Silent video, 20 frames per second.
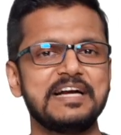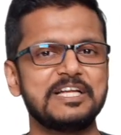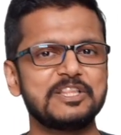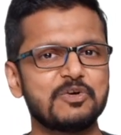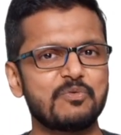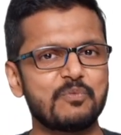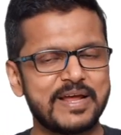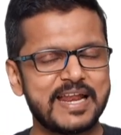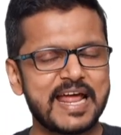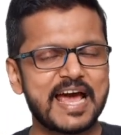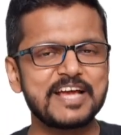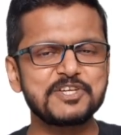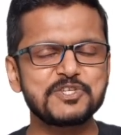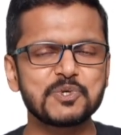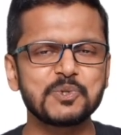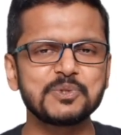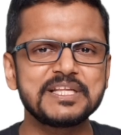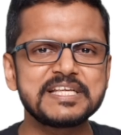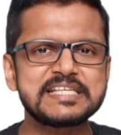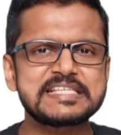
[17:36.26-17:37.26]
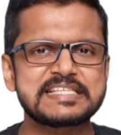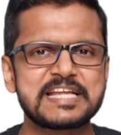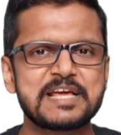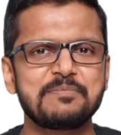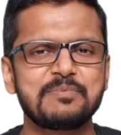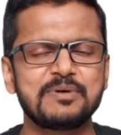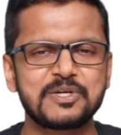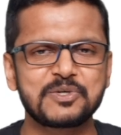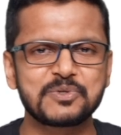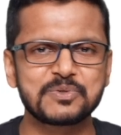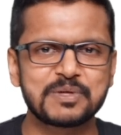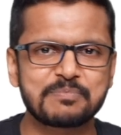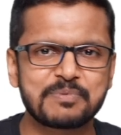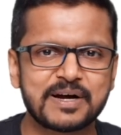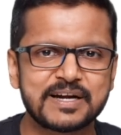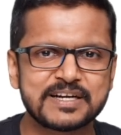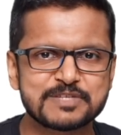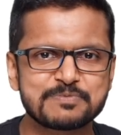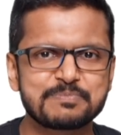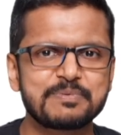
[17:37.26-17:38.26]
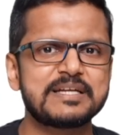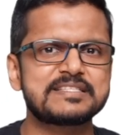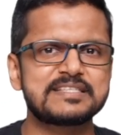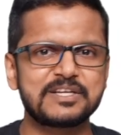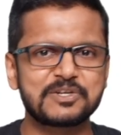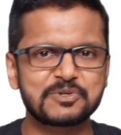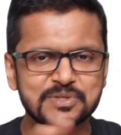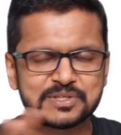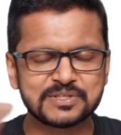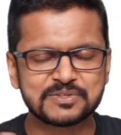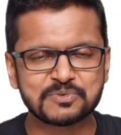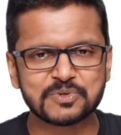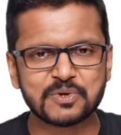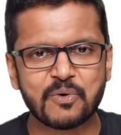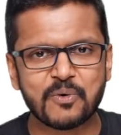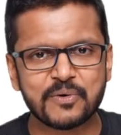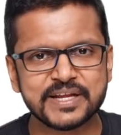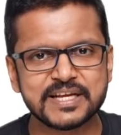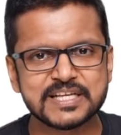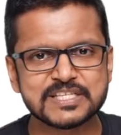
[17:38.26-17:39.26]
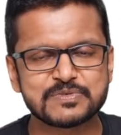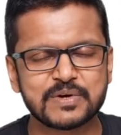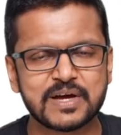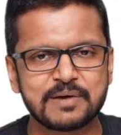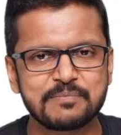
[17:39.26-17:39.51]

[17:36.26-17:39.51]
Now, when I show this table to the participants and to the audience